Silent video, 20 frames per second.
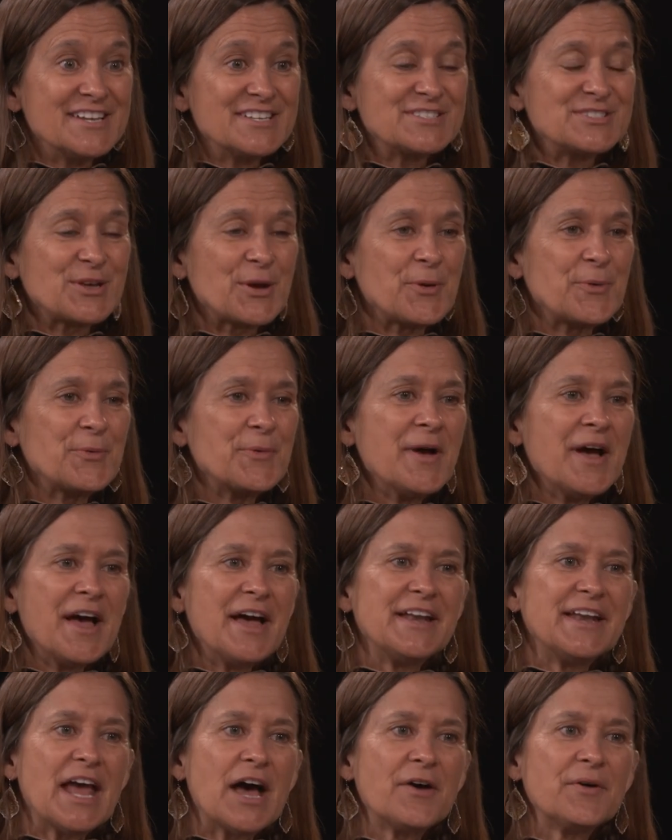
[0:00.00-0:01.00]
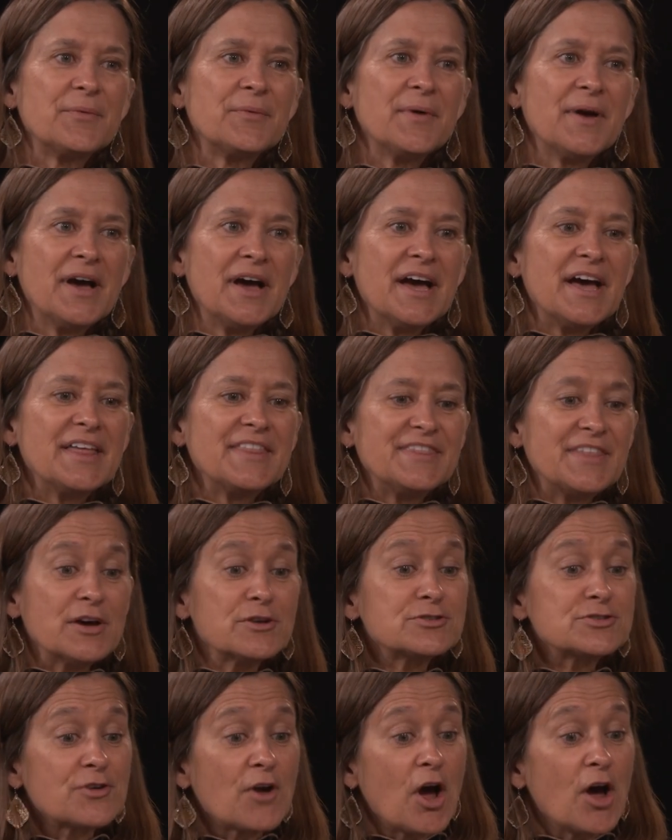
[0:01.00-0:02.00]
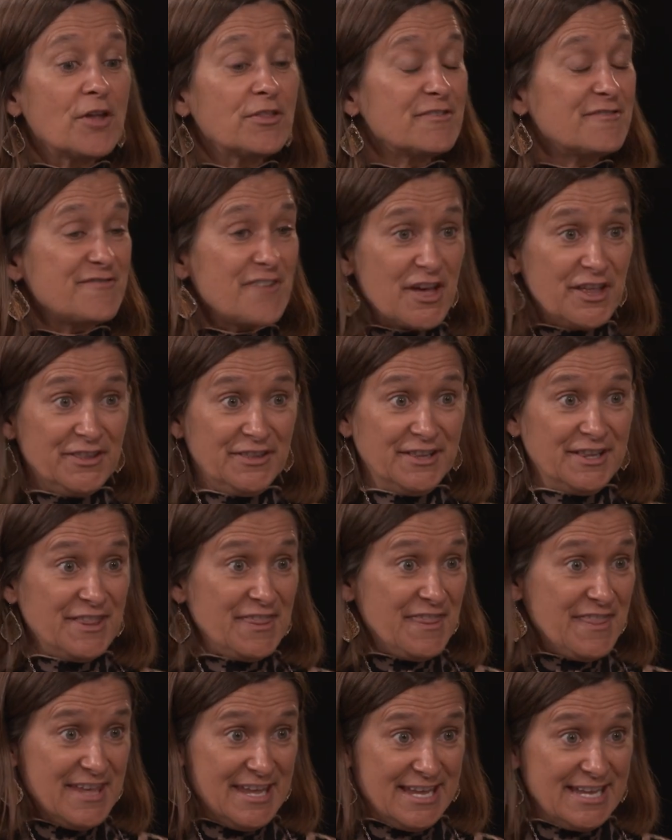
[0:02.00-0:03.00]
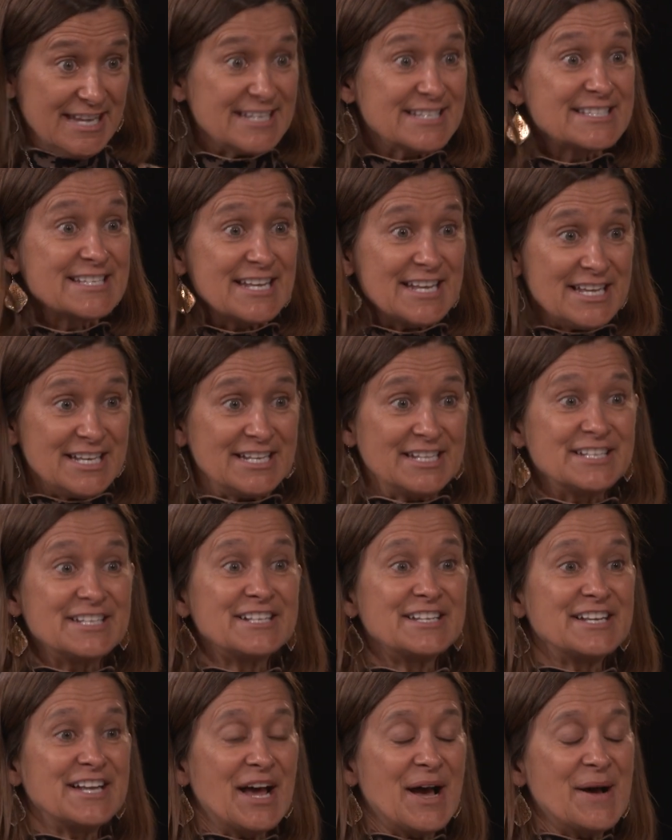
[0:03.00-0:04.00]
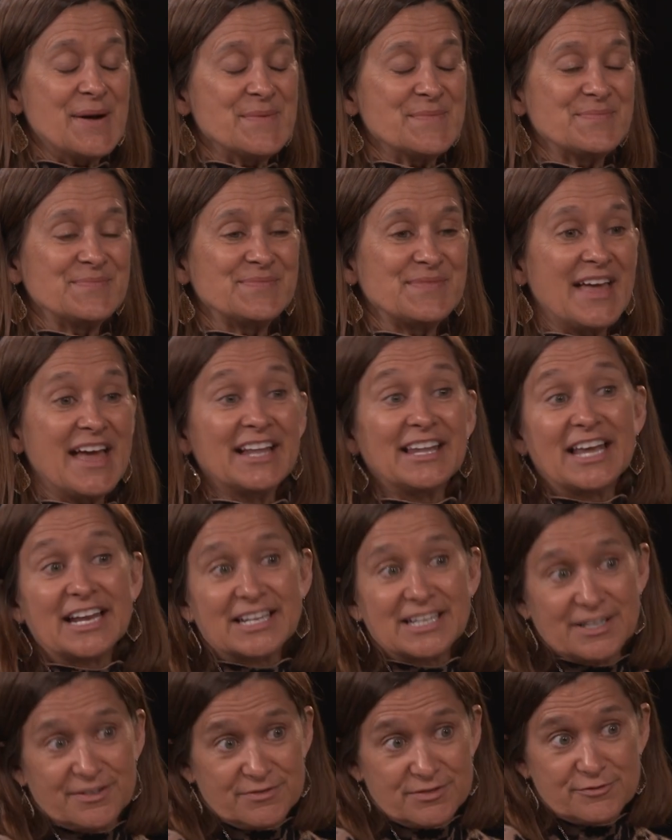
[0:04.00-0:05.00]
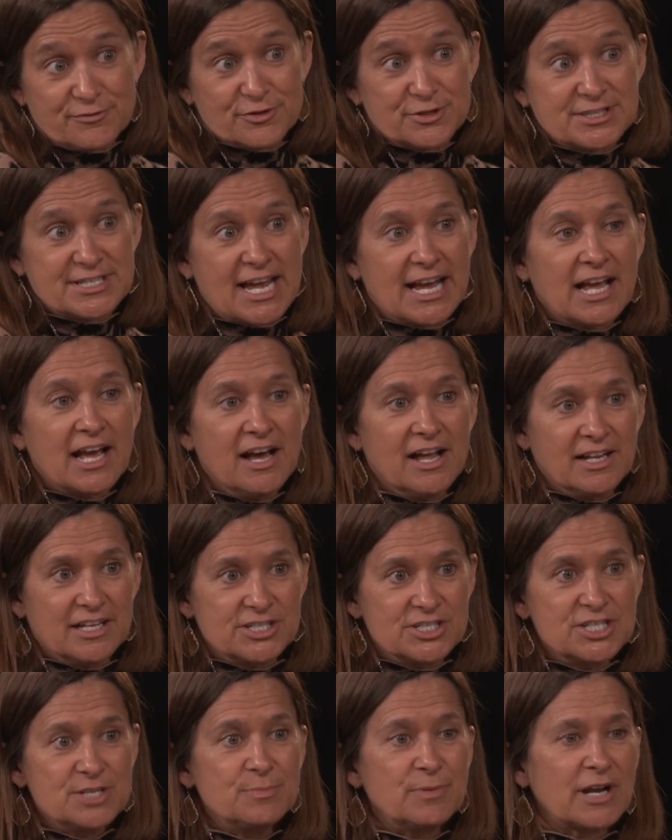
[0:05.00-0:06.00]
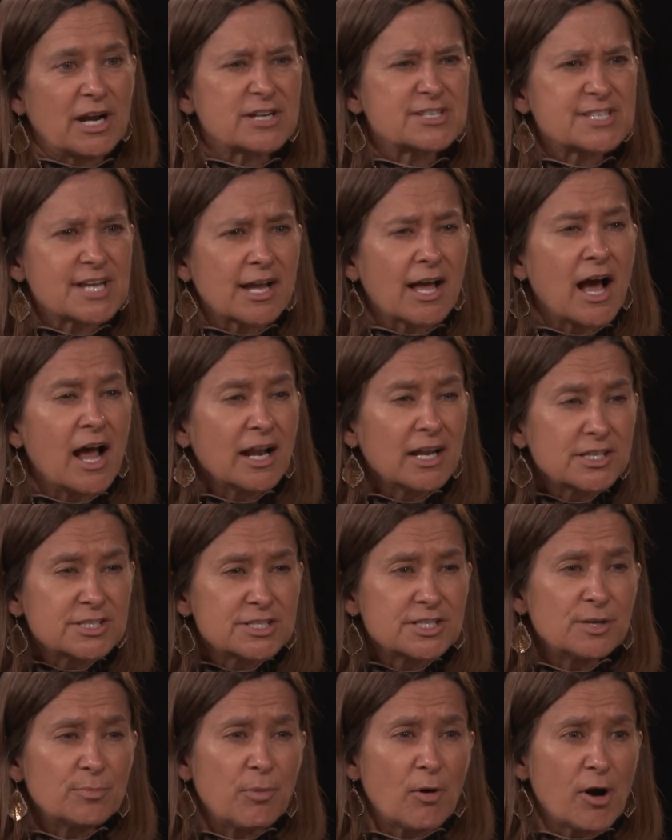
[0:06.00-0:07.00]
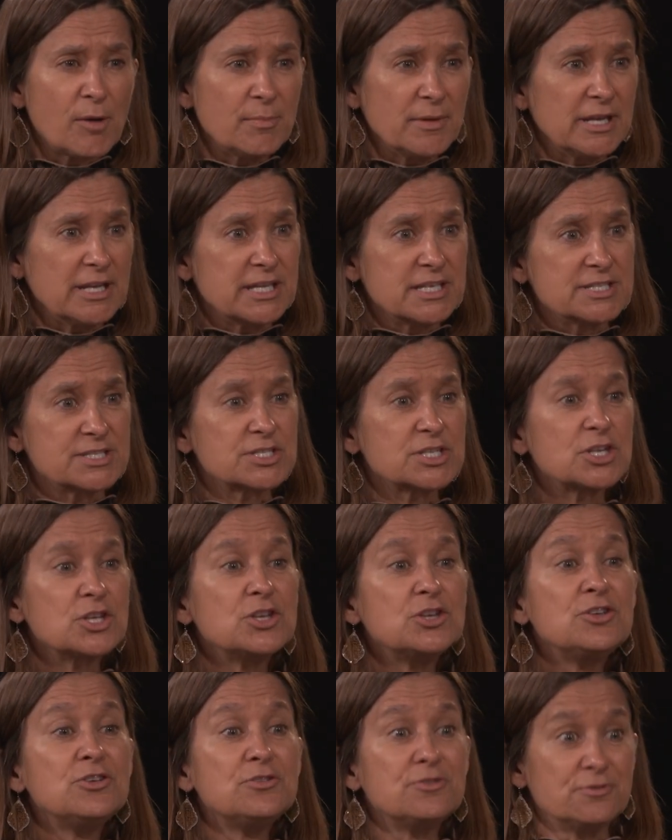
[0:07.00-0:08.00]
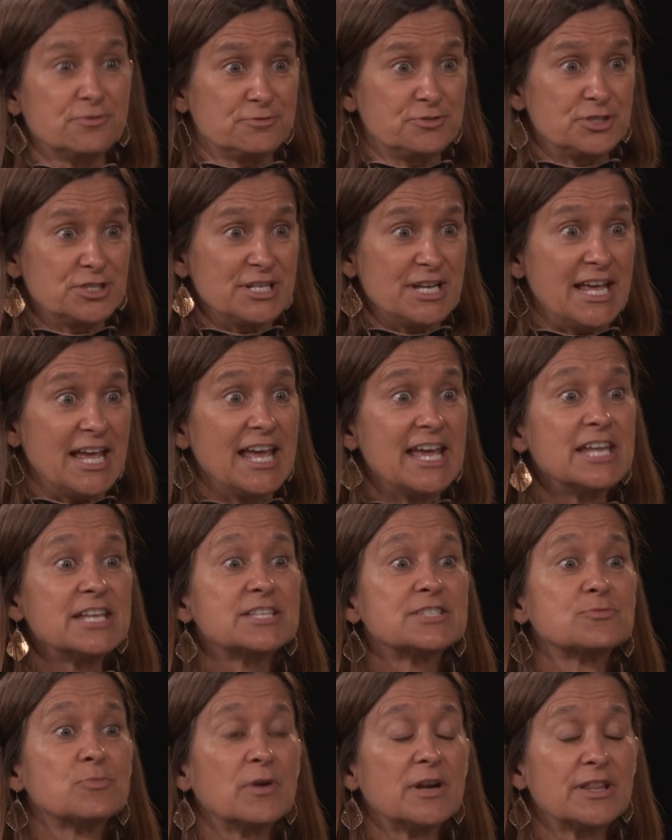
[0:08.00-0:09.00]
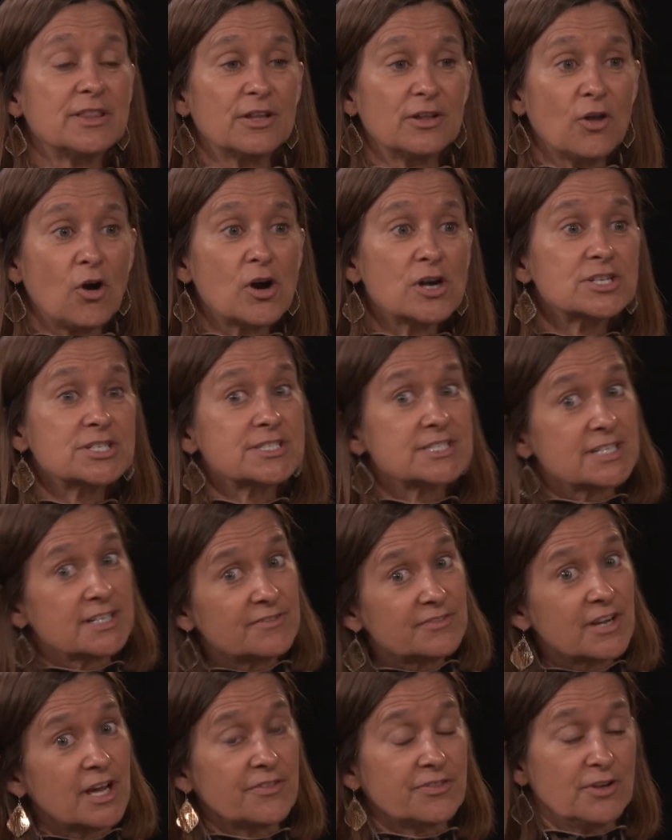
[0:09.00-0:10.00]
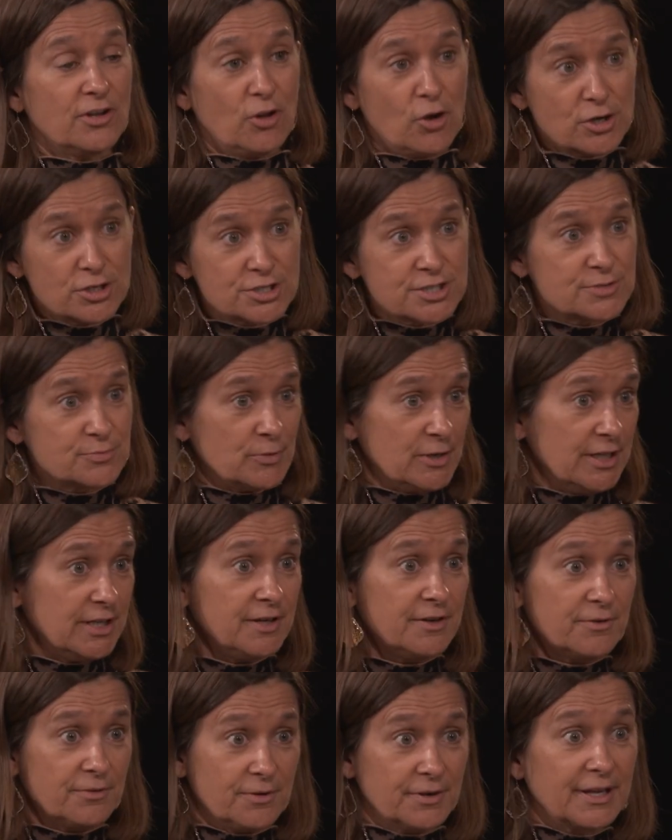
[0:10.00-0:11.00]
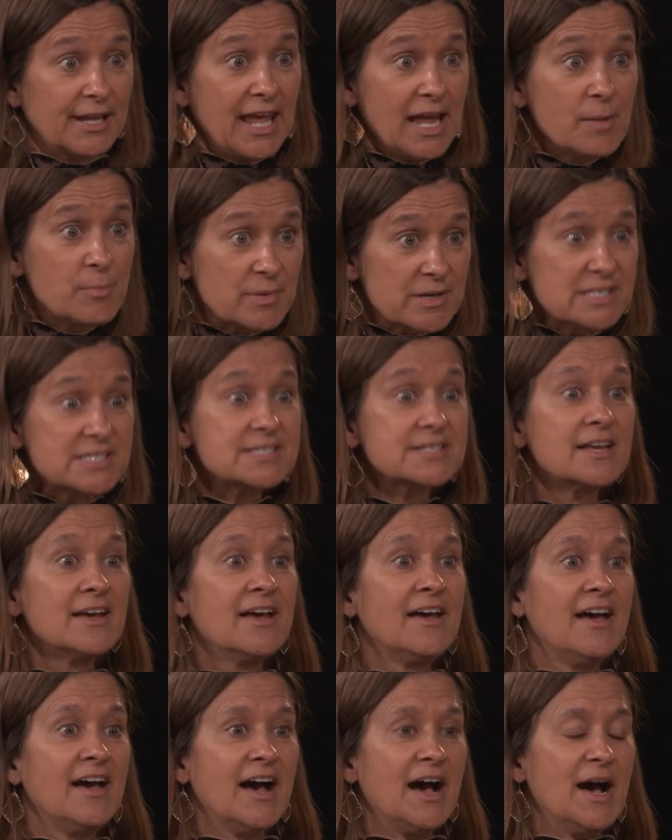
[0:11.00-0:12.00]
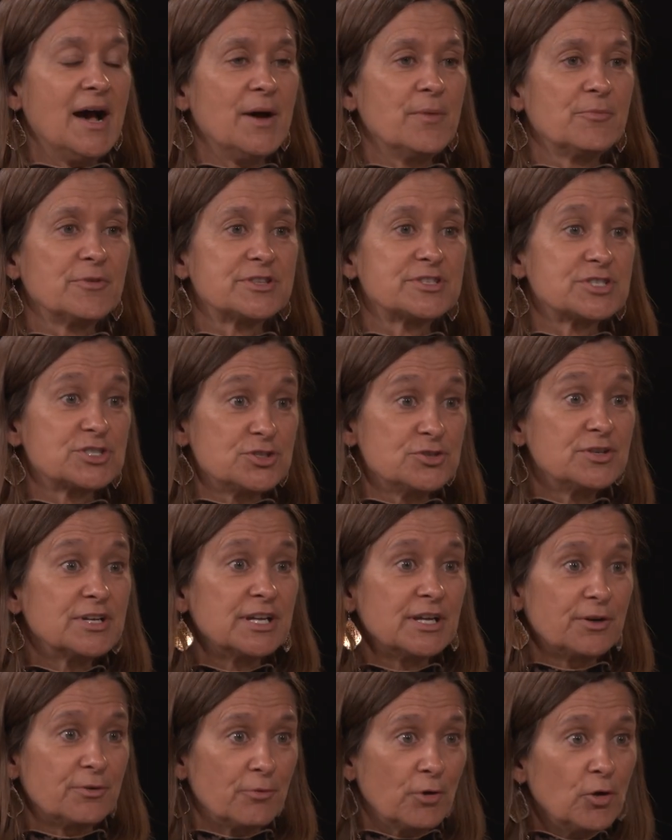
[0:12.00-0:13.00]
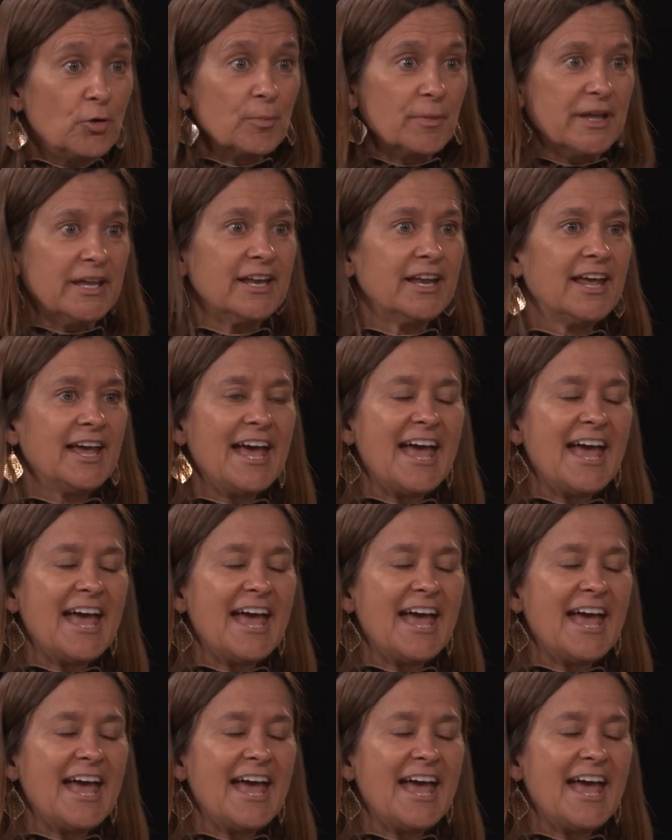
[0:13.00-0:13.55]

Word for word: So now, those are all the fun things in yes. um, electives for psychology, but our psychology department is huge. It's one of the largest, if not the largest one here on campus um, with student enrollment.